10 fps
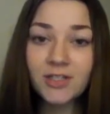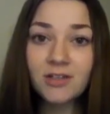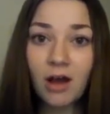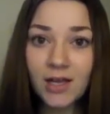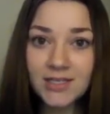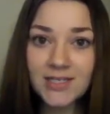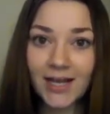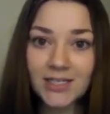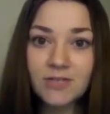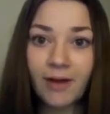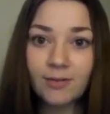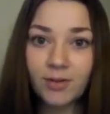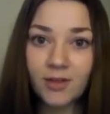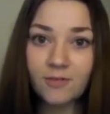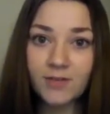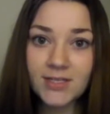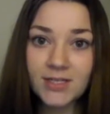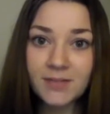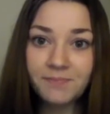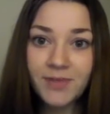not satisfied with their
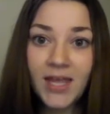visit